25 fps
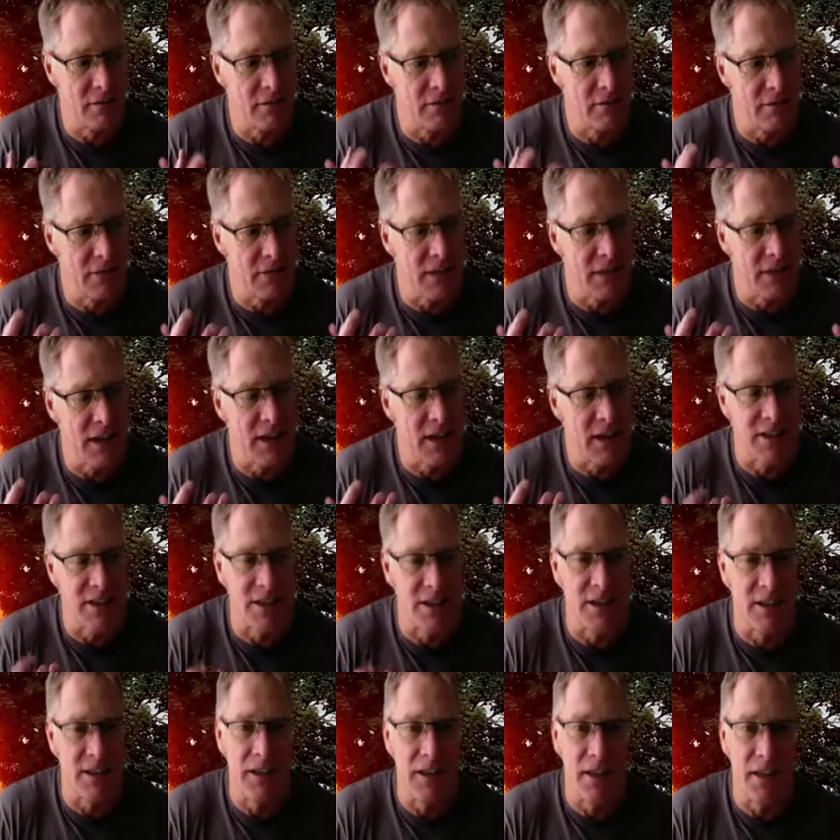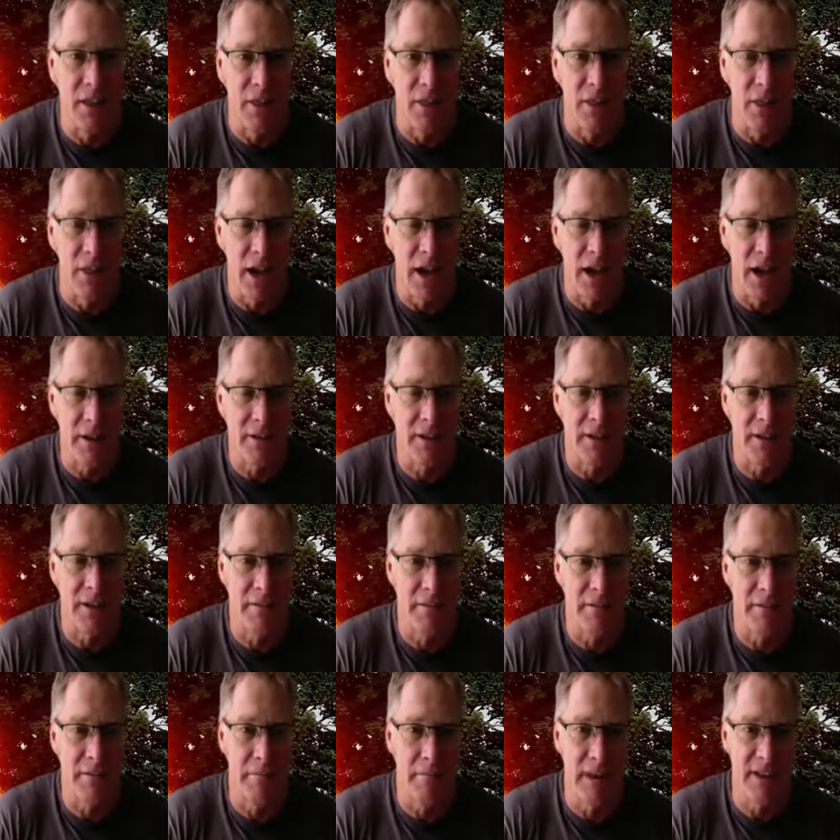takes in that
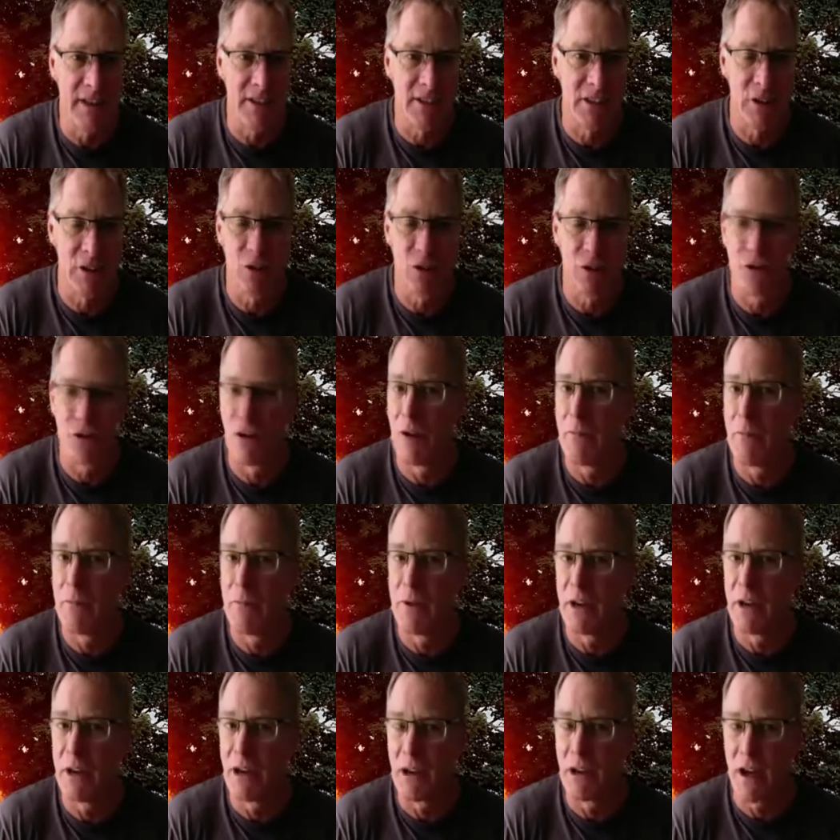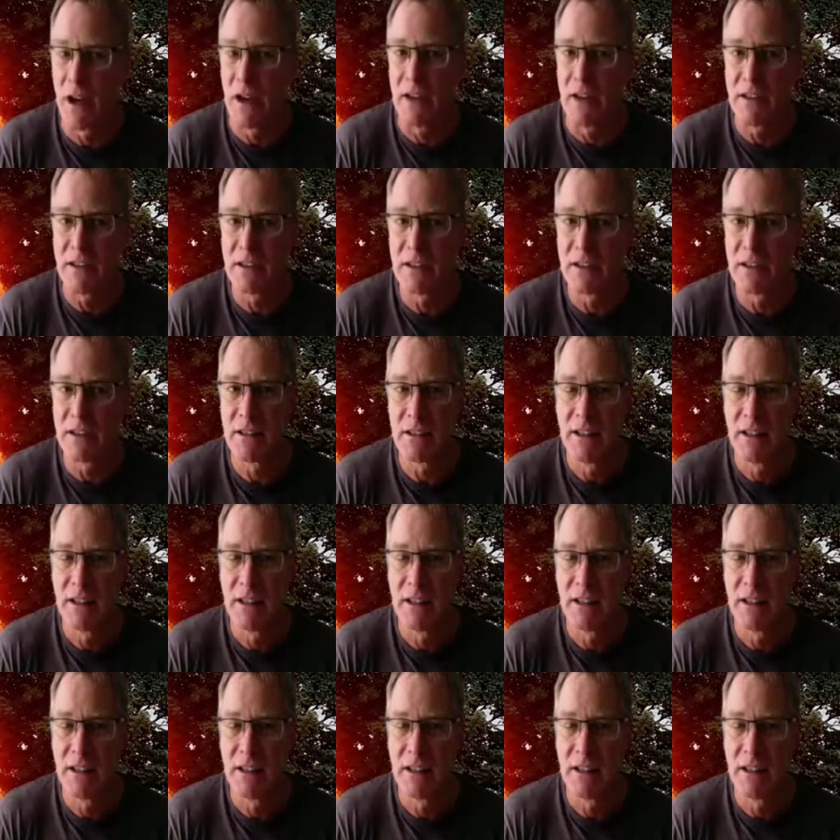message from the light,